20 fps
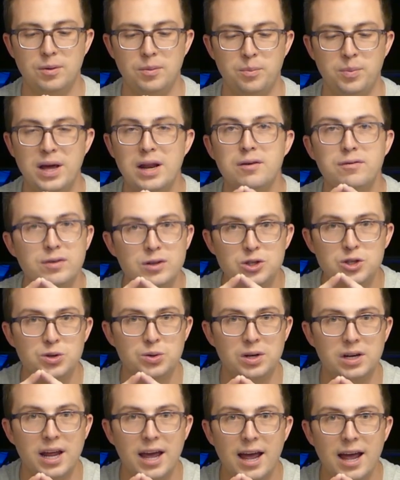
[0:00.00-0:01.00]
benefits
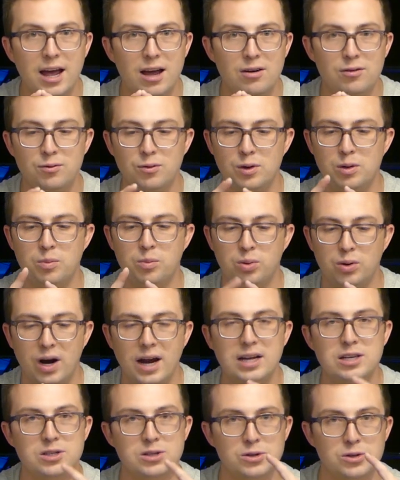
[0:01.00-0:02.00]
you can have with
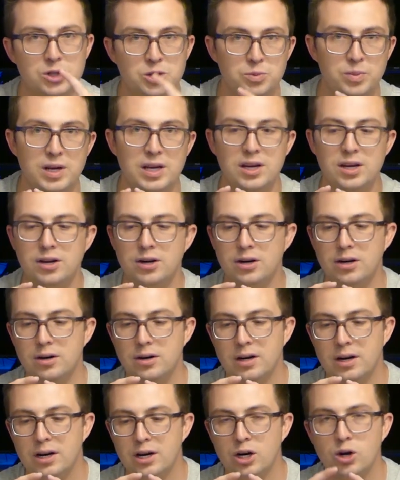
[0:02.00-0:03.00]
price or speed
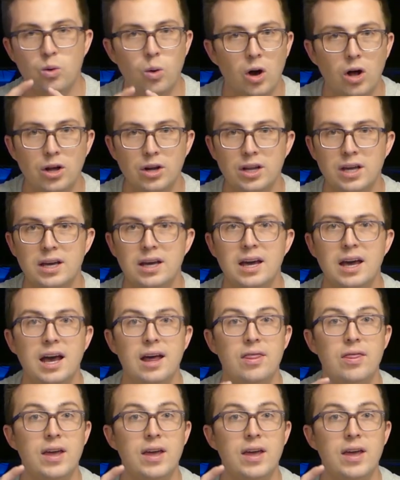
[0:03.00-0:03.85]
or quality,